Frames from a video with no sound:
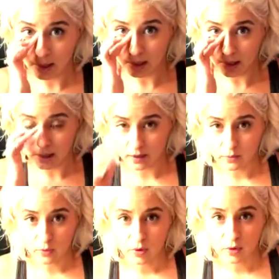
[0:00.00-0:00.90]
And
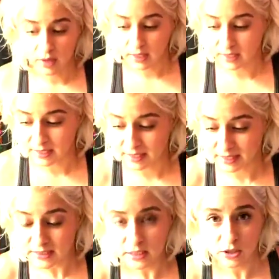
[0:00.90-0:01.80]
we'll go ahead and
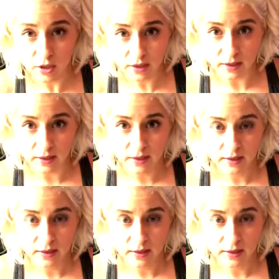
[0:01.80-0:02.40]
get started.